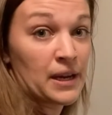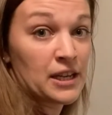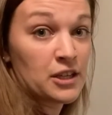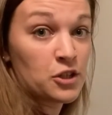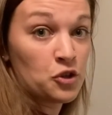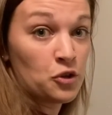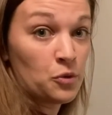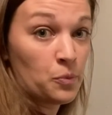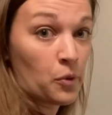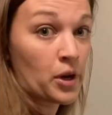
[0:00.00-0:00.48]
by
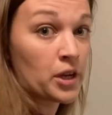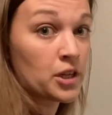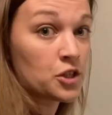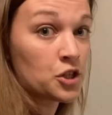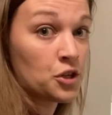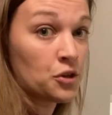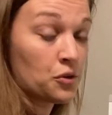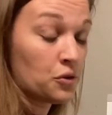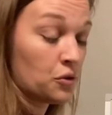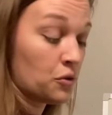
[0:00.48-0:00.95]
two point
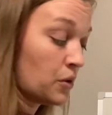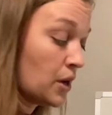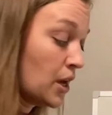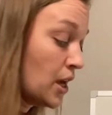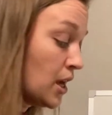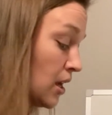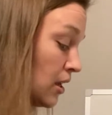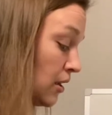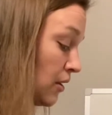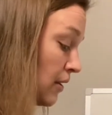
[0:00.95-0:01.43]
two,
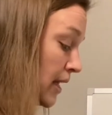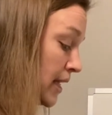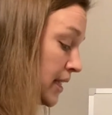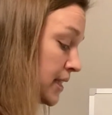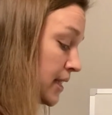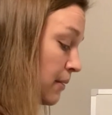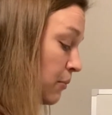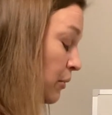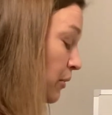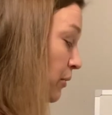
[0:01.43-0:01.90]
you
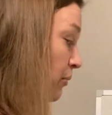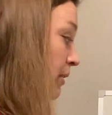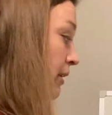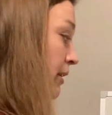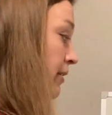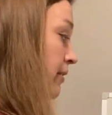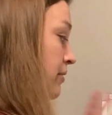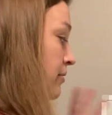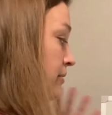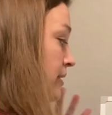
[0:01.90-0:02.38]
end up with
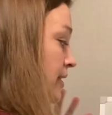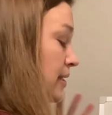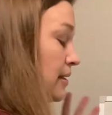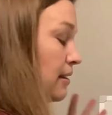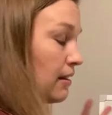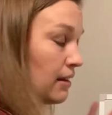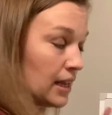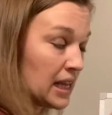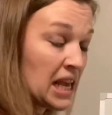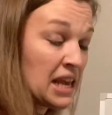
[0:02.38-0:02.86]
one of those
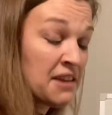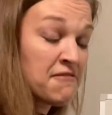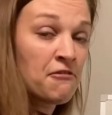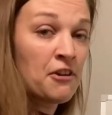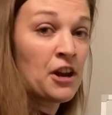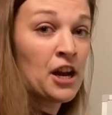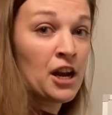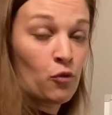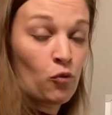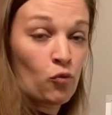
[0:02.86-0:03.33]

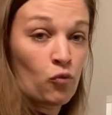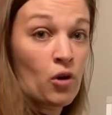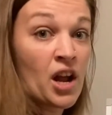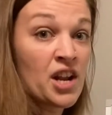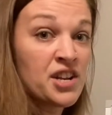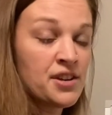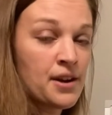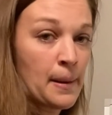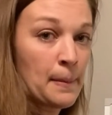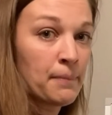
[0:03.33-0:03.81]
infinite
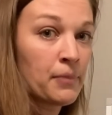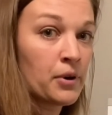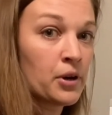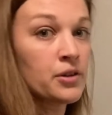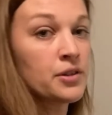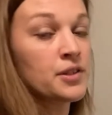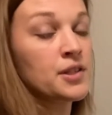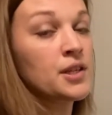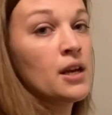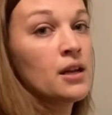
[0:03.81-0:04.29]
run
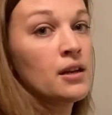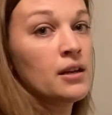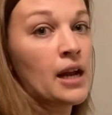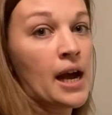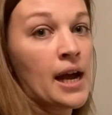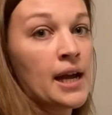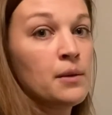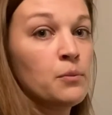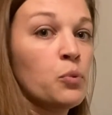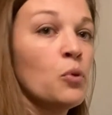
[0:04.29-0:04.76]
numbers,
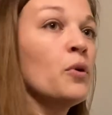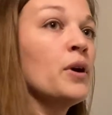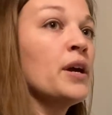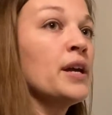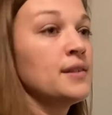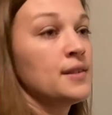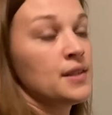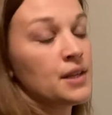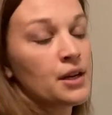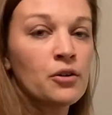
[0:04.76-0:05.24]
nine
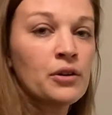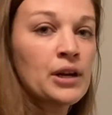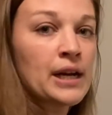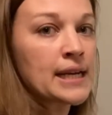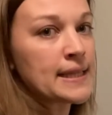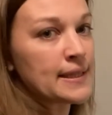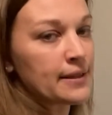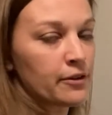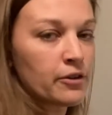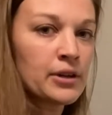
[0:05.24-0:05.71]
point zero
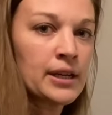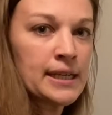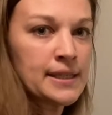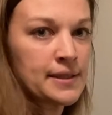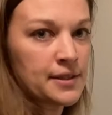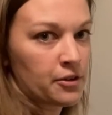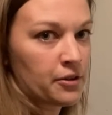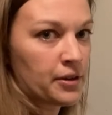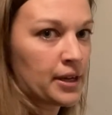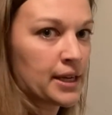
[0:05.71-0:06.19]
nine zero
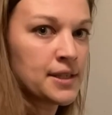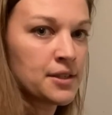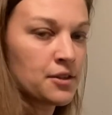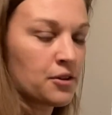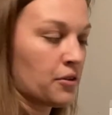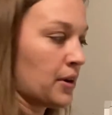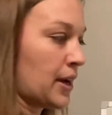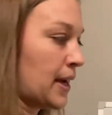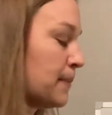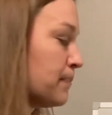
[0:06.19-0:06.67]
nine zero nine
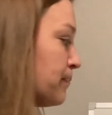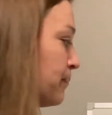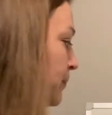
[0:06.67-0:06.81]
zero nine.